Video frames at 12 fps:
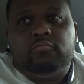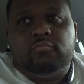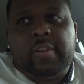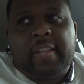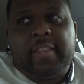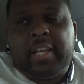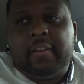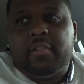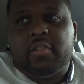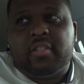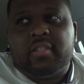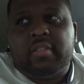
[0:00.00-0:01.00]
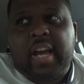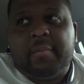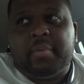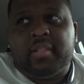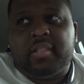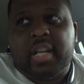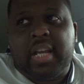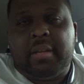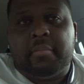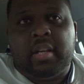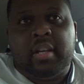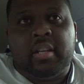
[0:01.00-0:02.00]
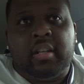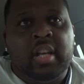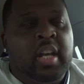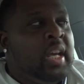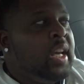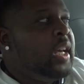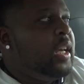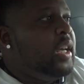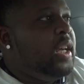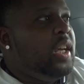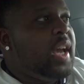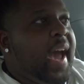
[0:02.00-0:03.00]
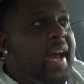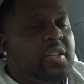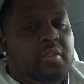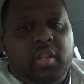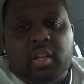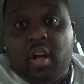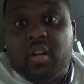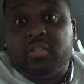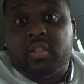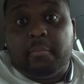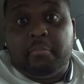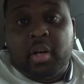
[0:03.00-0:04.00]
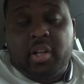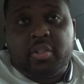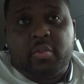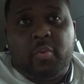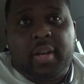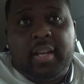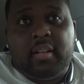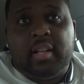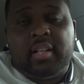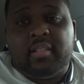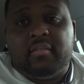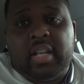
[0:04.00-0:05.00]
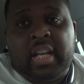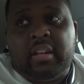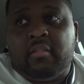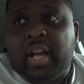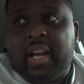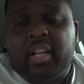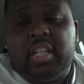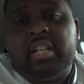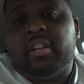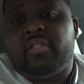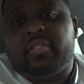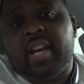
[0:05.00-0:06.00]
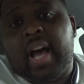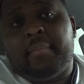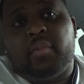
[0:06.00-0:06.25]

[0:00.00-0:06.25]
I think if you just type his name in, he actually lost a bunch of weight in like a year's time.